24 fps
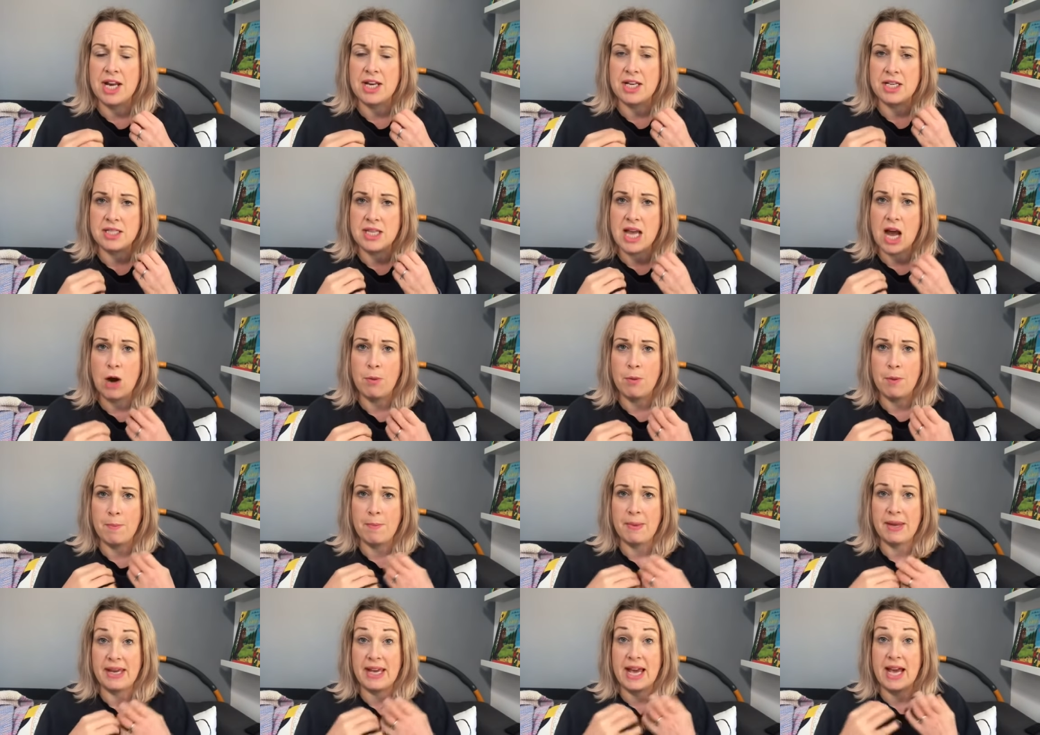and it's
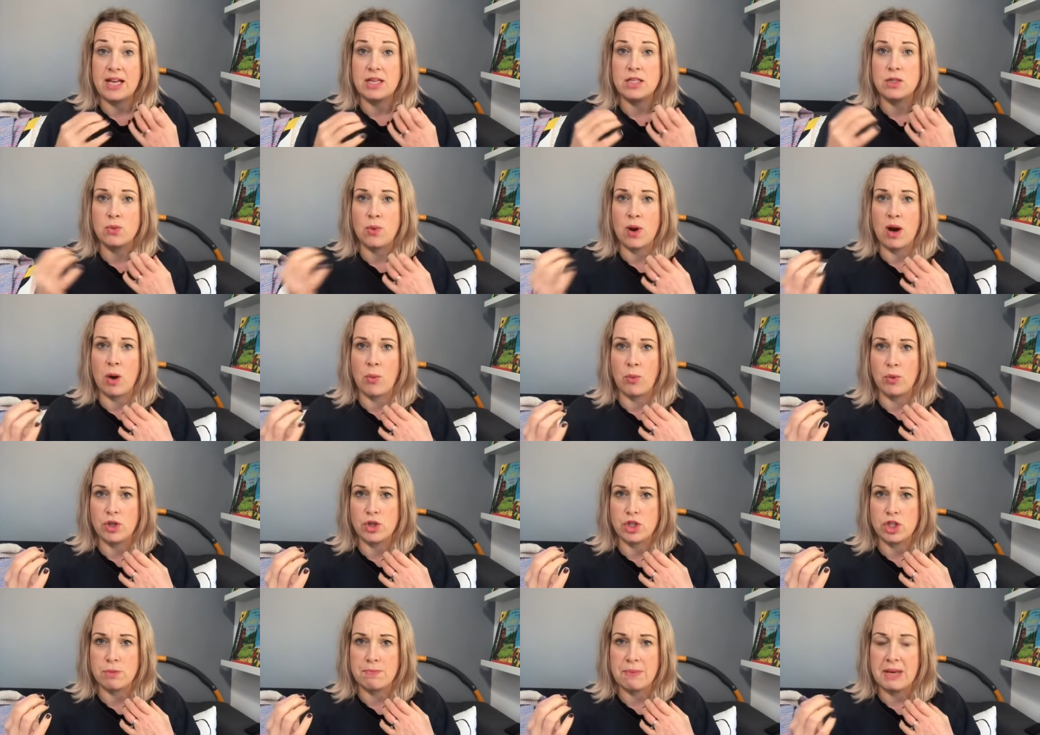helping me get to where I
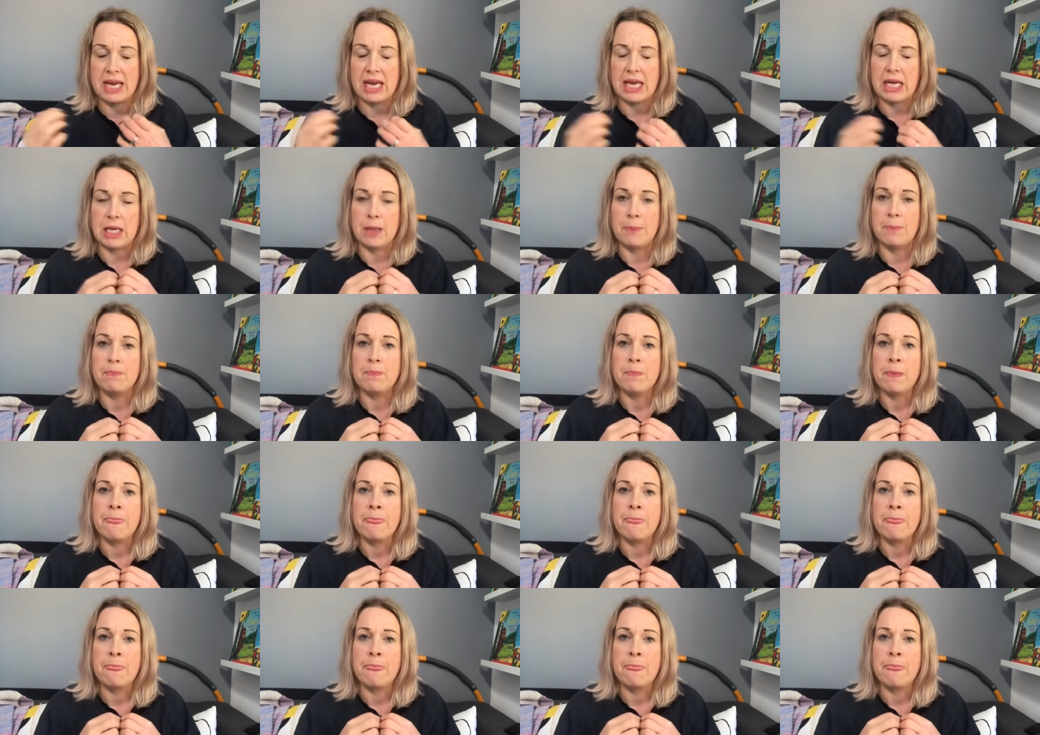want to be